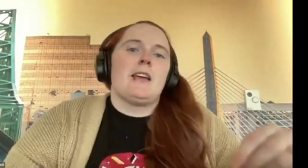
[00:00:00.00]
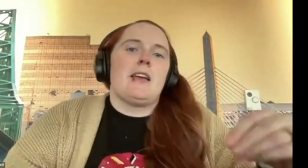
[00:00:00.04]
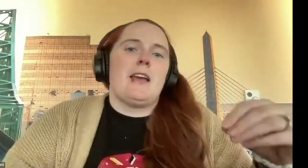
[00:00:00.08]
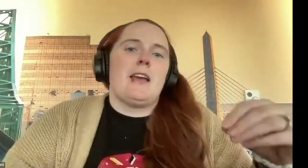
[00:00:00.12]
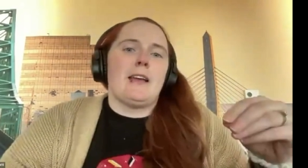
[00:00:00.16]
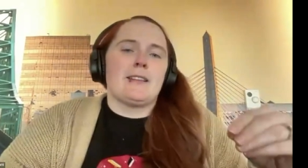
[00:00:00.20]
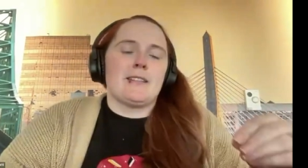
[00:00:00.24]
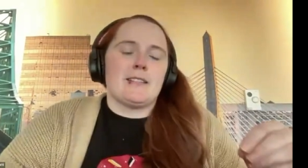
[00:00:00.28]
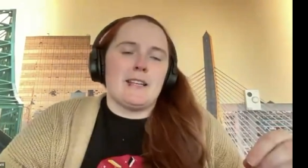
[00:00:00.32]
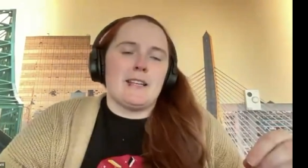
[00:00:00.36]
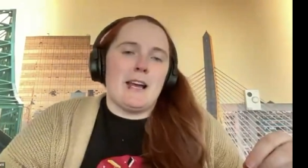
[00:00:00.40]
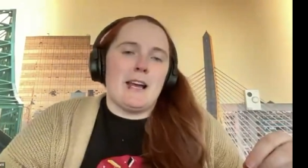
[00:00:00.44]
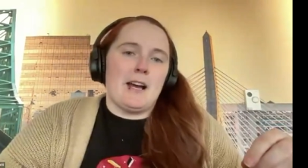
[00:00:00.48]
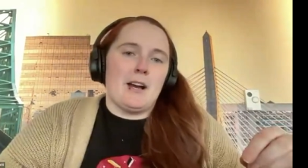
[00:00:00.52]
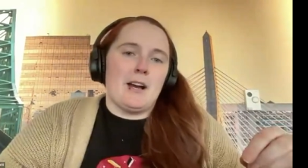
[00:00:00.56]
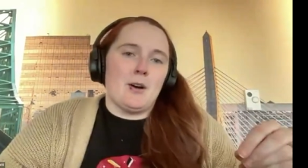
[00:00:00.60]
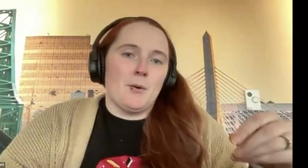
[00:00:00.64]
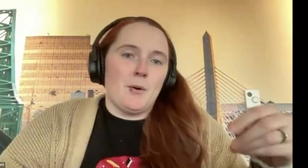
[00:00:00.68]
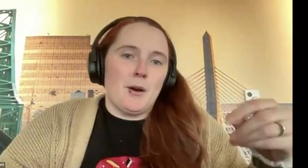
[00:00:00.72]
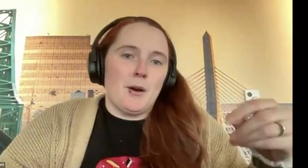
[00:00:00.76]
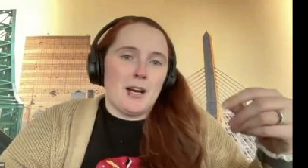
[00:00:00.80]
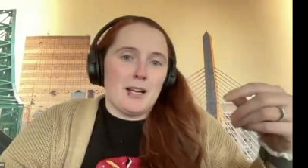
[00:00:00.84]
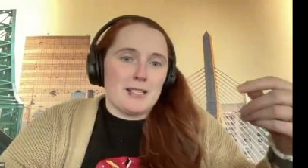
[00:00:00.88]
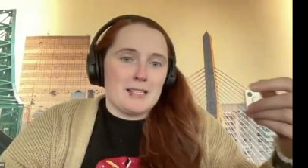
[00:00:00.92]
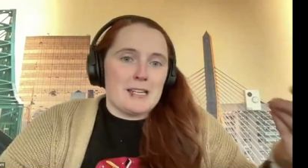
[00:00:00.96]
It's
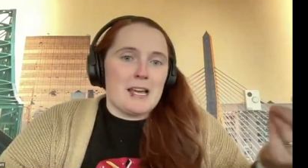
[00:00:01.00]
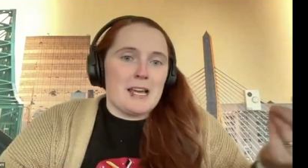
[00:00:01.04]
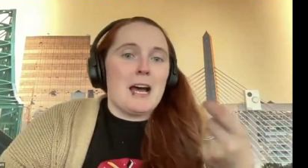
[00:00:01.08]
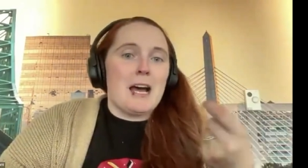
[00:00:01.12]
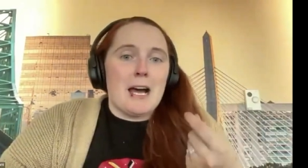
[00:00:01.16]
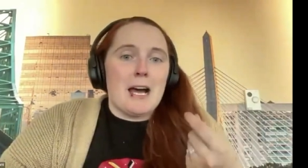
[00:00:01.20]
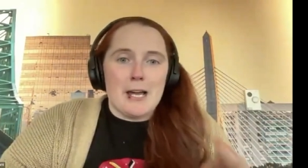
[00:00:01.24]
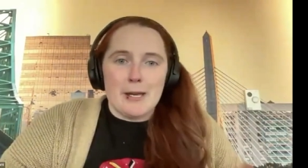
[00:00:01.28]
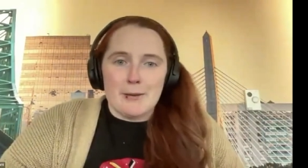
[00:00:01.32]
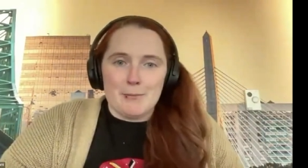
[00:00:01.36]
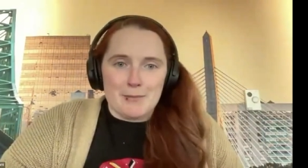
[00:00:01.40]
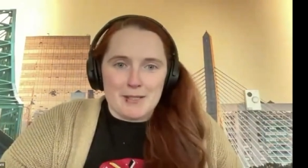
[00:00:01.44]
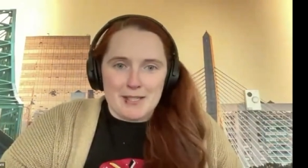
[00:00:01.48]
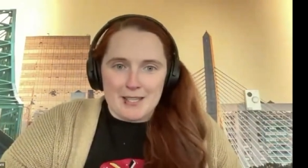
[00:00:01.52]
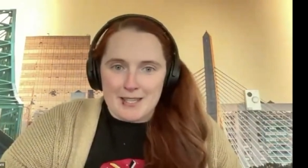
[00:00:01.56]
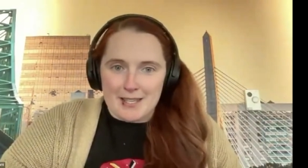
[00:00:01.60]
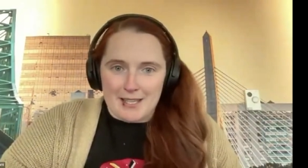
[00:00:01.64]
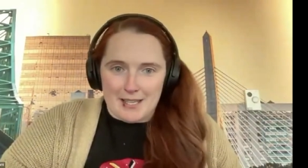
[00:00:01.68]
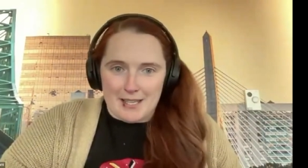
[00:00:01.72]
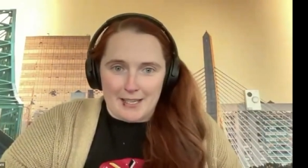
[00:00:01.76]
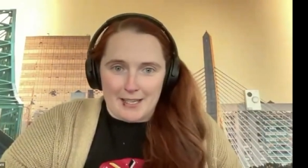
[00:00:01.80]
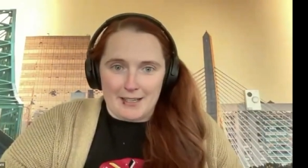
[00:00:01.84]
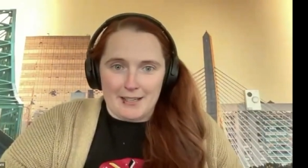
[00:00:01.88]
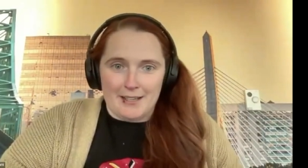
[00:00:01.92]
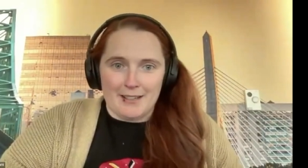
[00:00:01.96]
now a timed
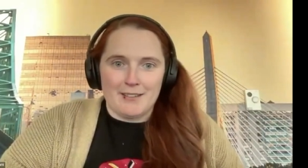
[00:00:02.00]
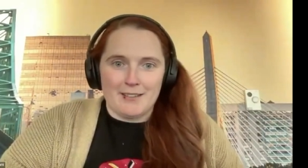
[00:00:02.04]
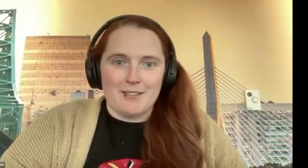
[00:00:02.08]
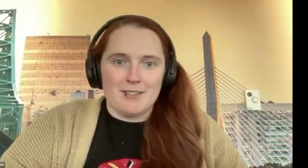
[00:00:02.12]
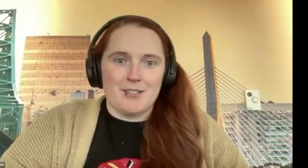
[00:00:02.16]
thing.